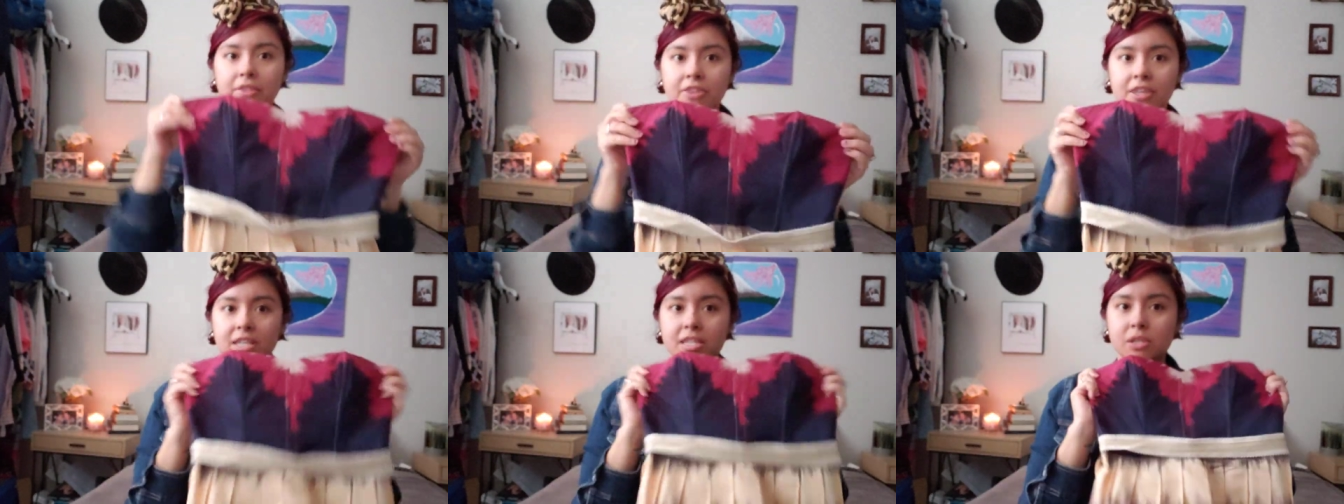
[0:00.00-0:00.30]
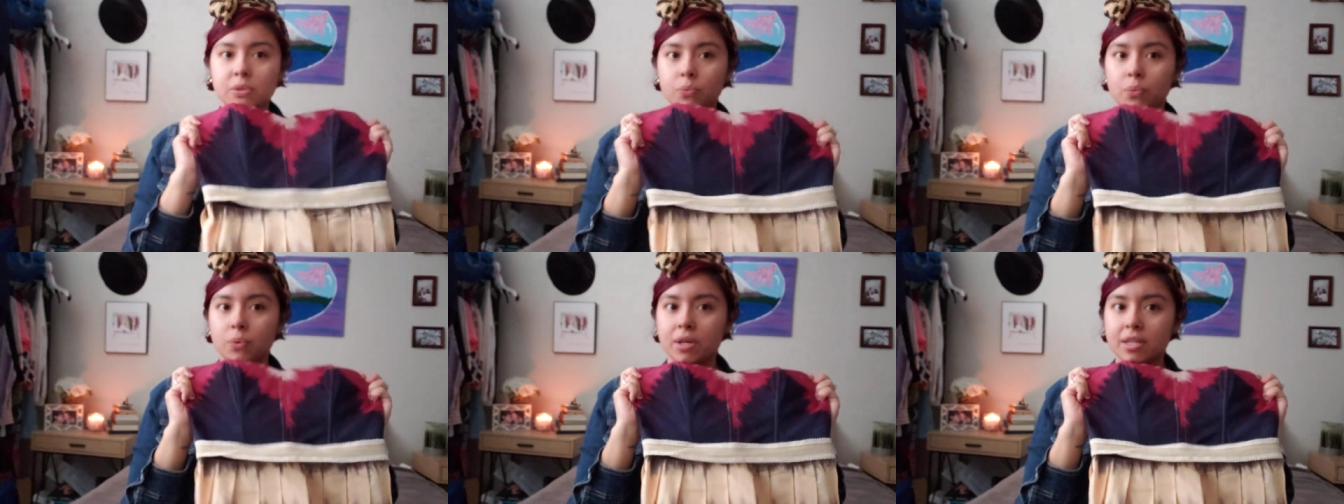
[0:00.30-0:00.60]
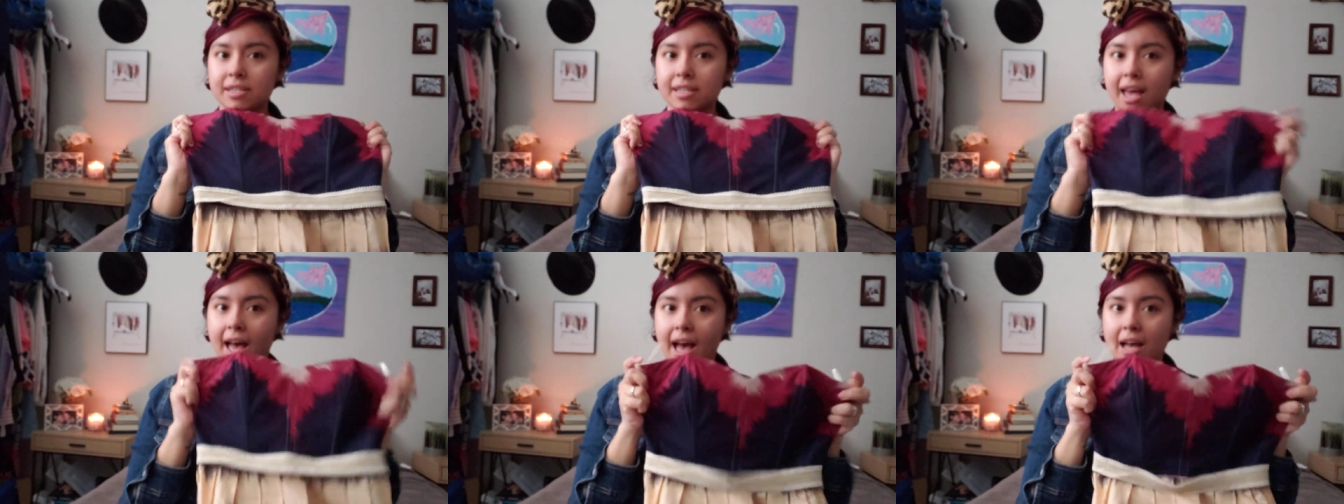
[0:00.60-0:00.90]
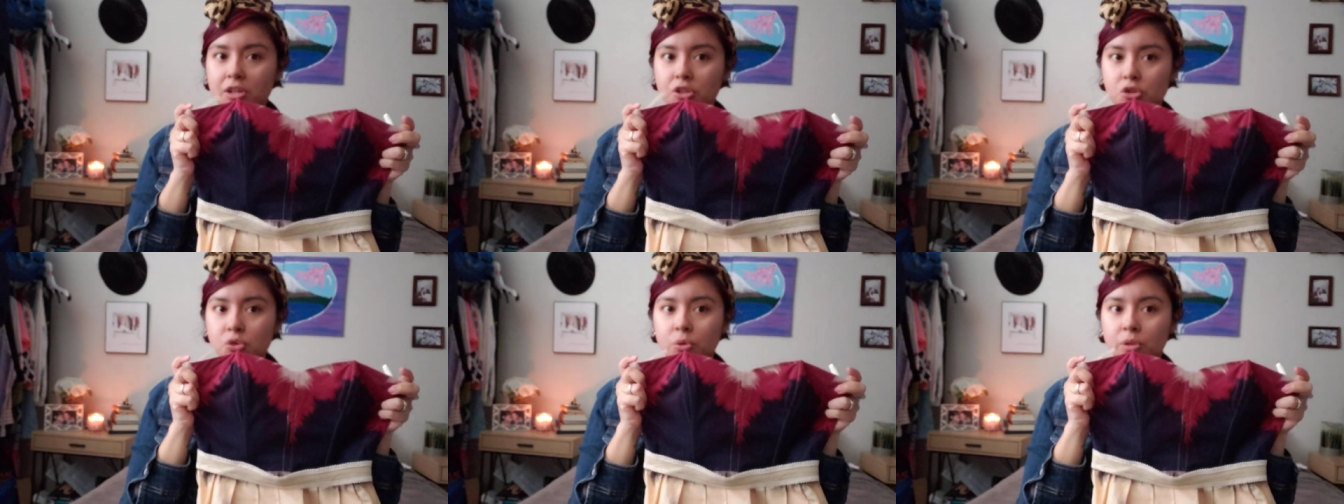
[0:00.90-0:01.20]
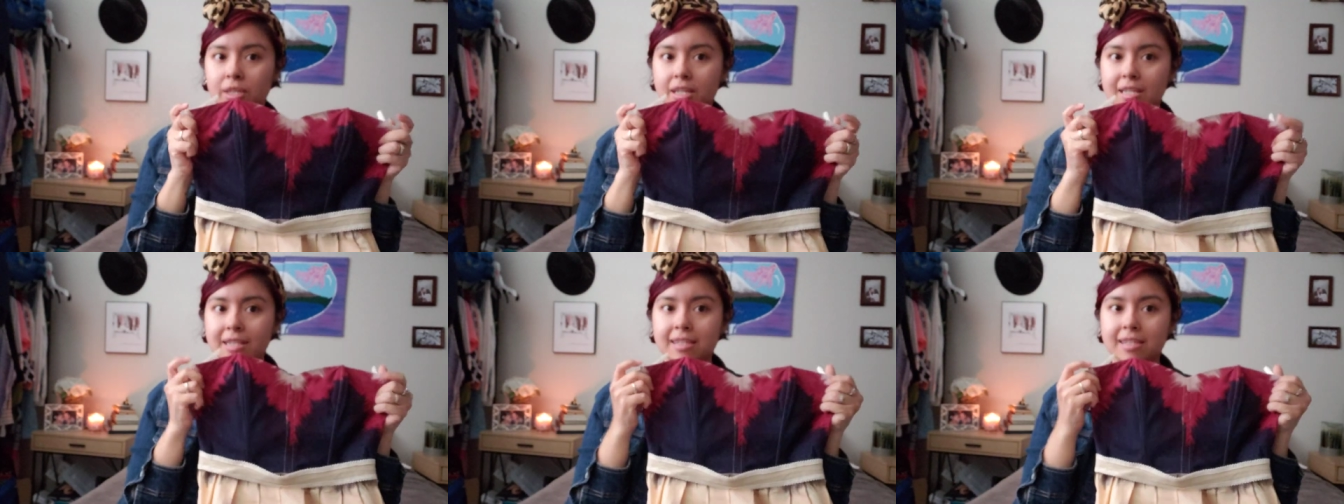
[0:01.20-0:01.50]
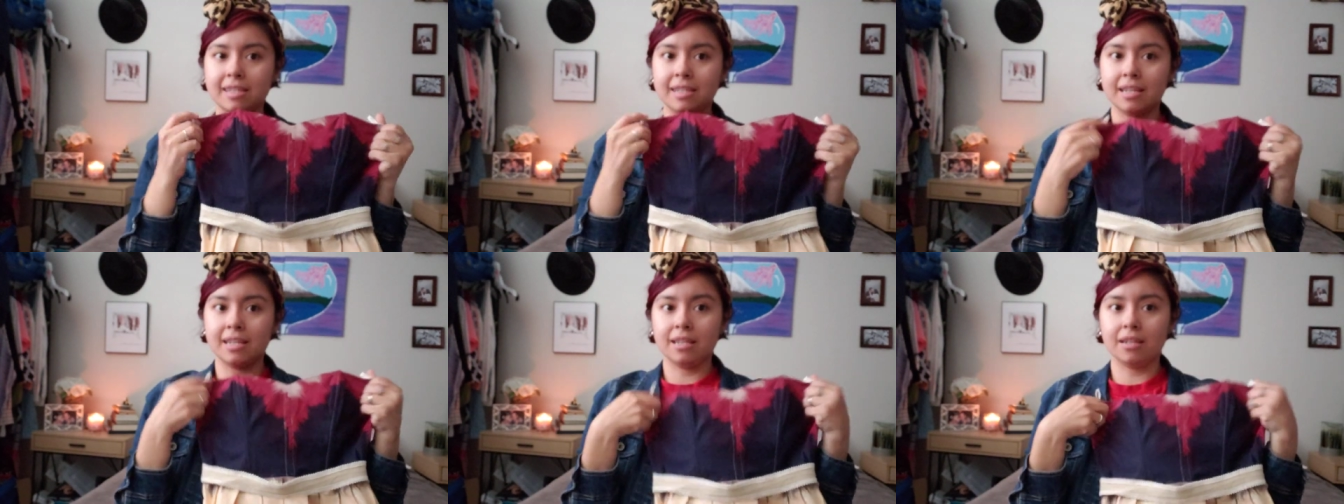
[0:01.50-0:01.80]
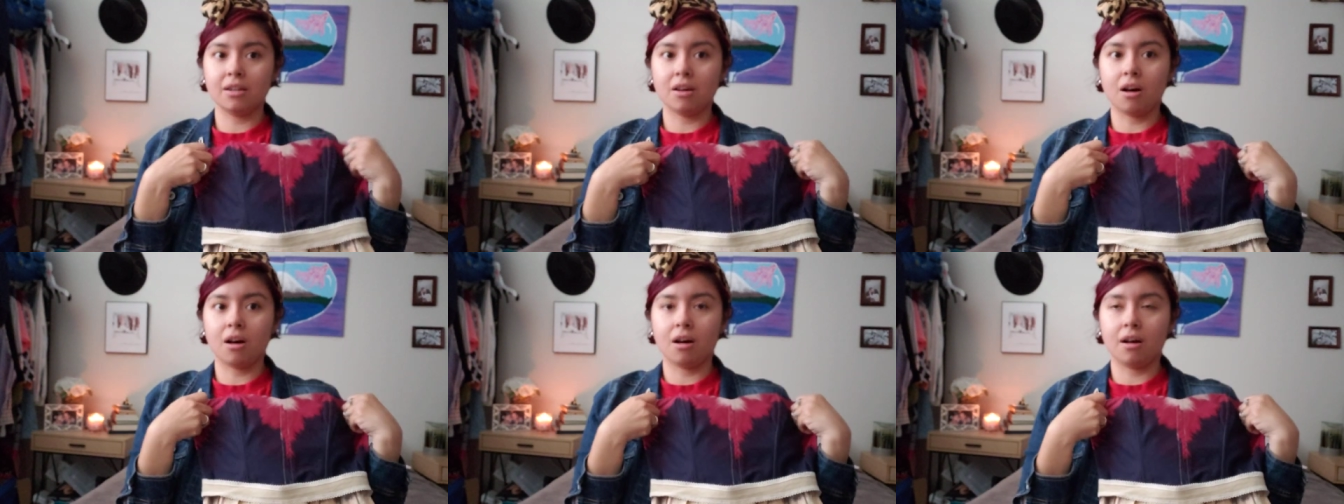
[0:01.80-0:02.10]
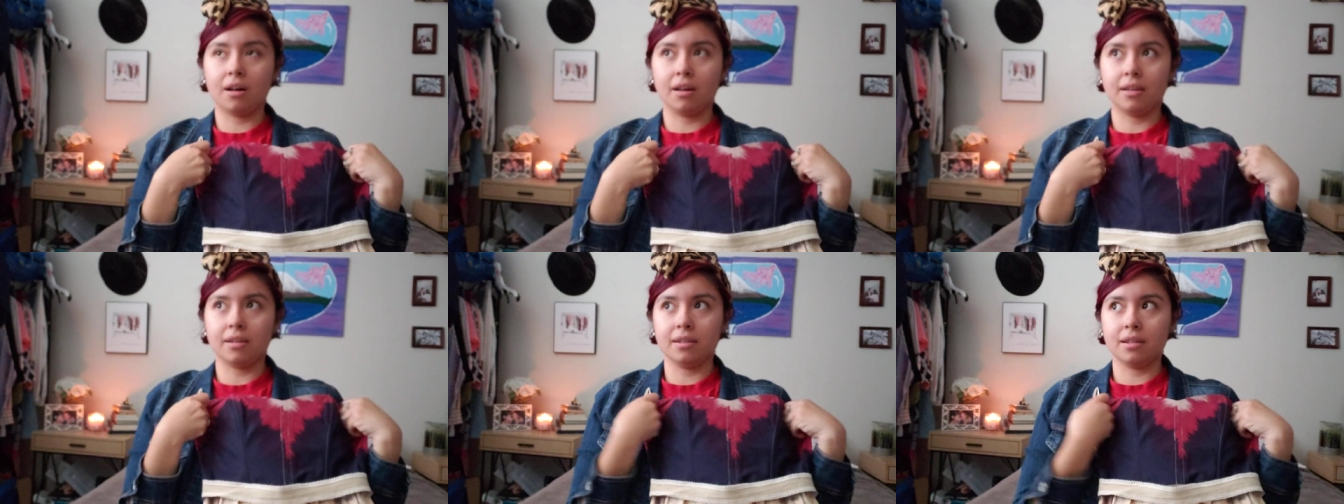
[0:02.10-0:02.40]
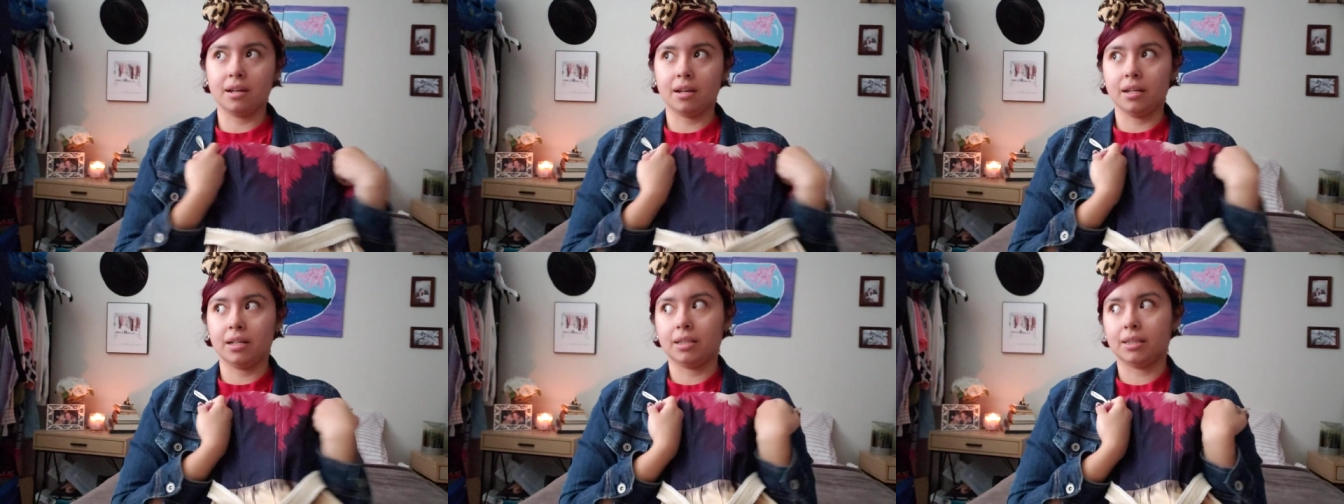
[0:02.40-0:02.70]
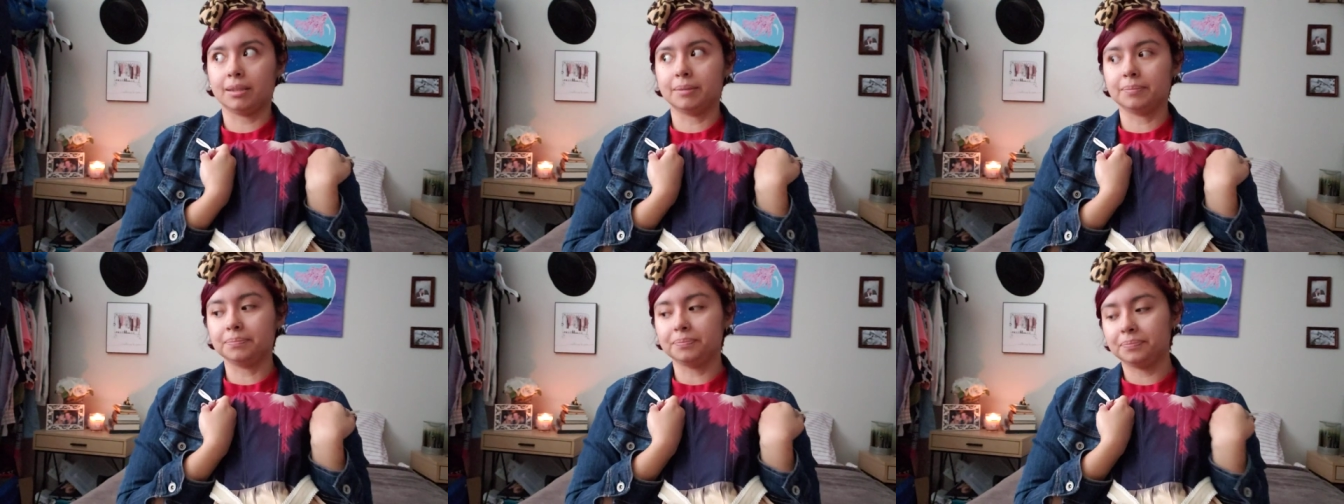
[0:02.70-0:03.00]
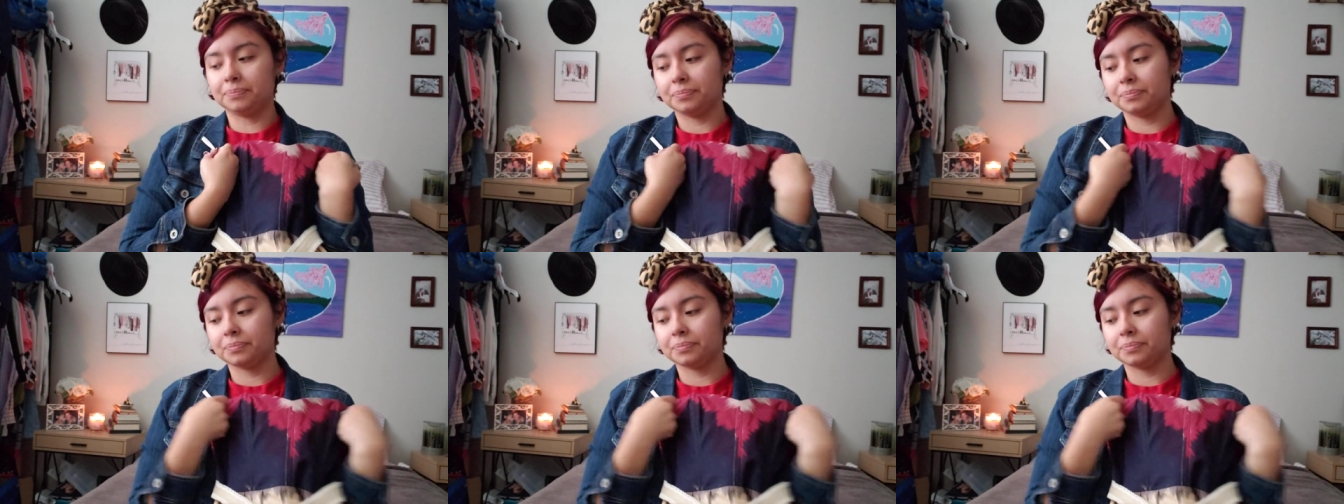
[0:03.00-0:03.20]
this was actually seen on, um,